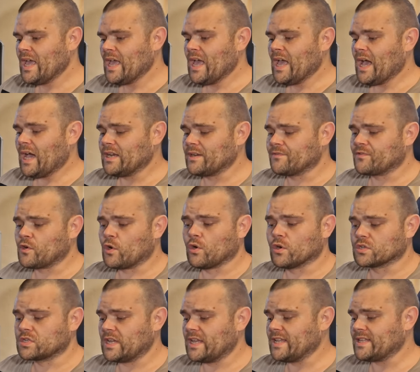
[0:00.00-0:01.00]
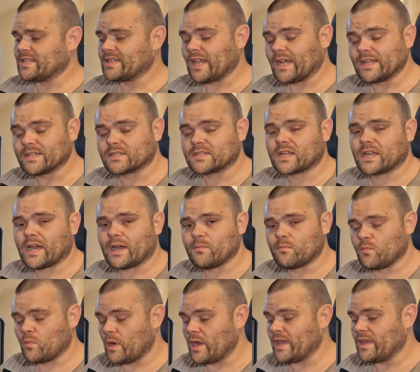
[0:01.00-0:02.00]
And, of course, it does come
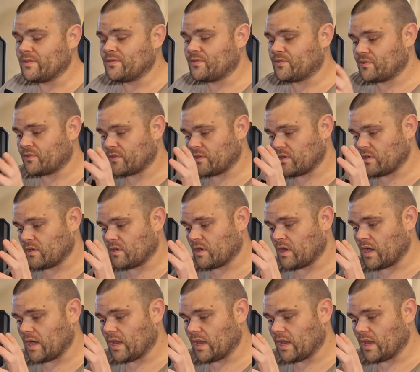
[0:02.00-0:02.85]
with a,